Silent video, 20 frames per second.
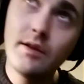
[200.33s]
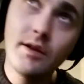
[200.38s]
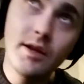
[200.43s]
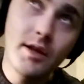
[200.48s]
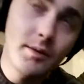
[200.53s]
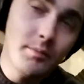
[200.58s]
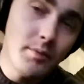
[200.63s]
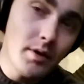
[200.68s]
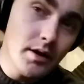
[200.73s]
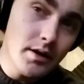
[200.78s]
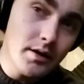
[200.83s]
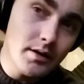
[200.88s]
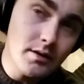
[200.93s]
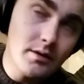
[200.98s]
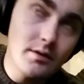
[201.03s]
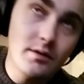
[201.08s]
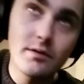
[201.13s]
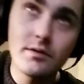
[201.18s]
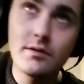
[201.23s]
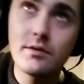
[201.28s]
E
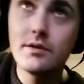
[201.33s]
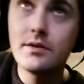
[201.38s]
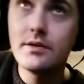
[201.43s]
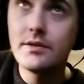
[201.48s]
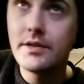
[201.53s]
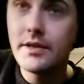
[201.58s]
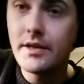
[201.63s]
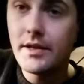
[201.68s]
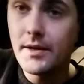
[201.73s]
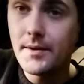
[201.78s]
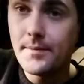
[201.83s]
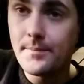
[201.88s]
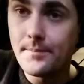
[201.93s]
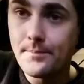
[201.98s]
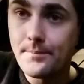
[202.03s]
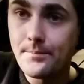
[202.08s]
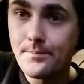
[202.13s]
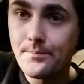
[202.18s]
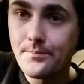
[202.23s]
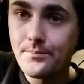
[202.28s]
minor, D.
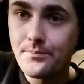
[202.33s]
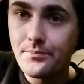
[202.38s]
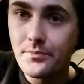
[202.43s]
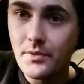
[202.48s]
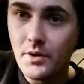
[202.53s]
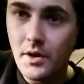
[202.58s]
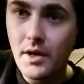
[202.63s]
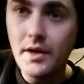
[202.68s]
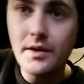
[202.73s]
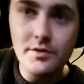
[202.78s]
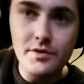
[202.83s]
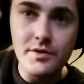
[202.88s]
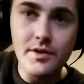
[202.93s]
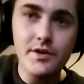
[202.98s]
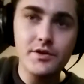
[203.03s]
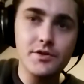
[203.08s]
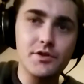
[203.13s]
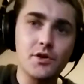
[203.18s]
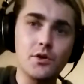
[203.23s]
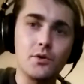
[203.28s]
Okay, so
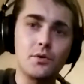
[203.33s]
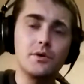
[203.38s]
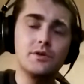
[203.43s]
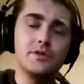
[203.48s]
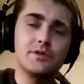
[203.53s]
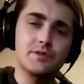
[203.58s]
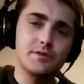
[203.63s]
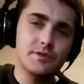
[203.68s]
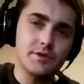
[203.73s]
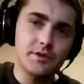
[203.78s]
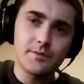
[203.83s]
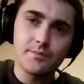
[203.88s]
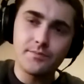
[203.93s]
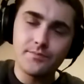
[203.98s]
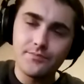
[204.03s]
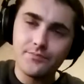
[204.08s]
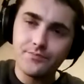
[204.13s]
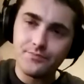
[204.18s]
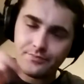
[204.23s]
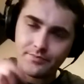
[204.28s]
there's the chords.
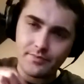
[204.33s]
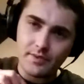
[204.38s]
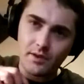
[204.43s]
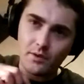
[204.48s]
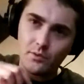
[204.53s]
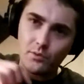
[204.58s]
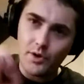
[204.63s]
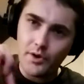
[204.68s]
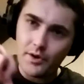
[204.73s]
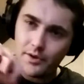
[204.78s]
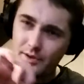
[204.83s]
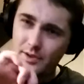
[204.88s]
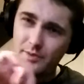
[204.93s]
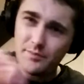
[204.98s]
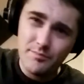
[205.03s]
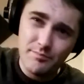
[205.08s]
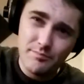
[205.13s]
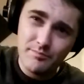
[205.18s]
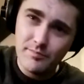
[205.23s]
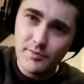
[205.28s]

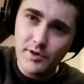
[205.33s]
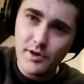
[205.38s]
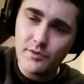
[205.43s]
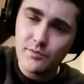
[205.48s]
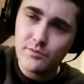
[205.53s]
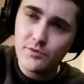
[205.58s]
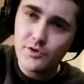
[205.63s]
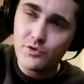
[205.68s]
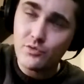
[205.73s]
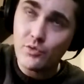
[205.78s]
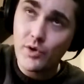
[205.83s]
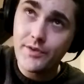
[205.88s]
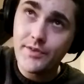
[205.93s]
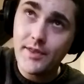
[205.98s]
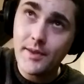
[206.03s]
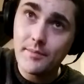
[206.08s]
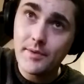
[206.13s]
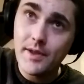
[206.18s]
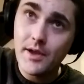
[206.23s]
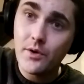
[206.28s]
You kind of just write
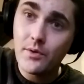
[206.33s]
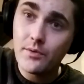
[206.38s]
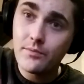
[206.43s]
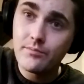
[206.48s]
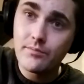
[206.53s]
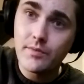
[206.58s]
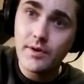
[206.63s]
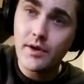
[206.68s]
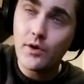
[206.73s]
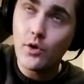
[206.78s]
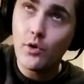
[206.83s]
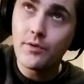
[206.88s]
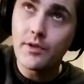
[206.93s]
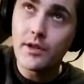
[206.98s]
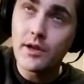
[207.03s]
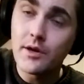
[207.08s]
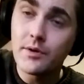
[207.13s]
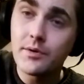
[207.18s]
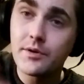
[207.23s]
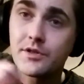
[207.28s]
them down over
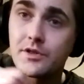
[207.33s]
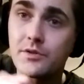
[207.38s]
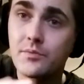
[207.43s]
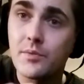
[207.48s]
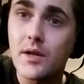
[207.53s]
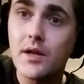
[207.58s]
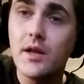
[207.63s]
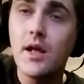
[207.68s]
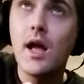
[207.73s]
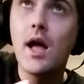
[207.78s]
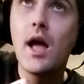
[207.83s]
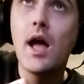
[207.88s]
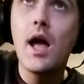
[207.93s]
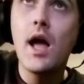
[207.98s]
the lyrics as well.